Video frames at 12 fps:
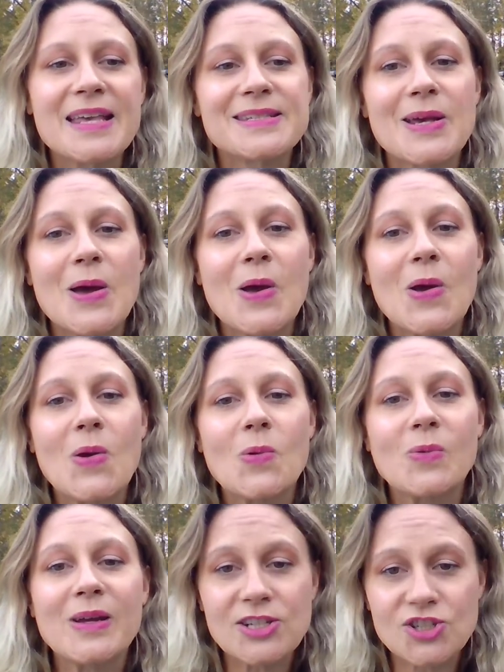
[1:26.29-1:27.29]

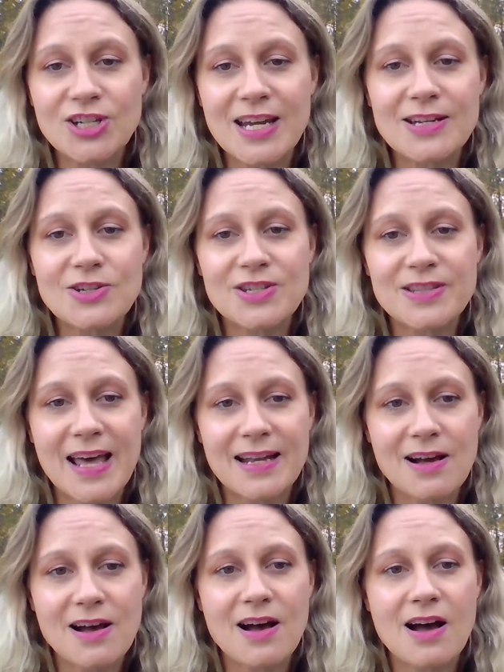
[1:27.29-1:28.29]
So we exchanged
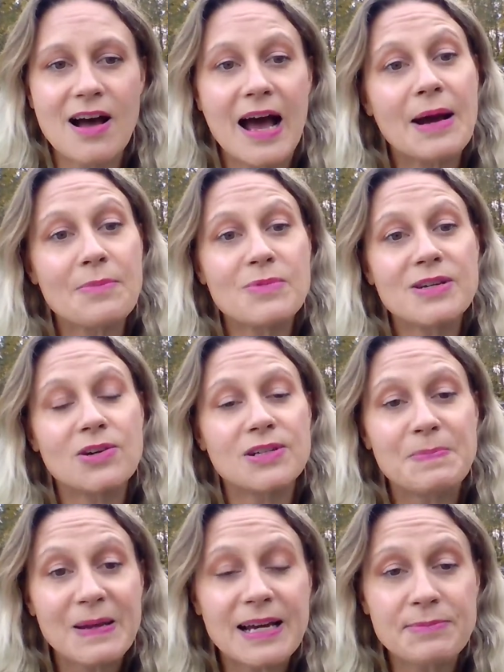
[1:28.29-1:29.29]
that car and we got
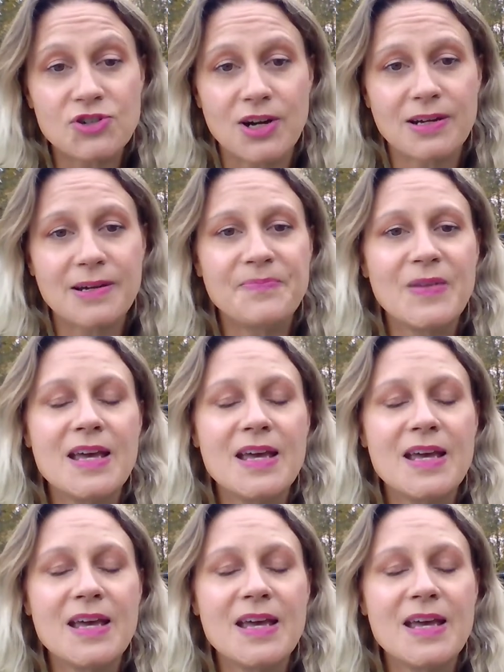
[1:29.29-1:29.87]
a pickup truck.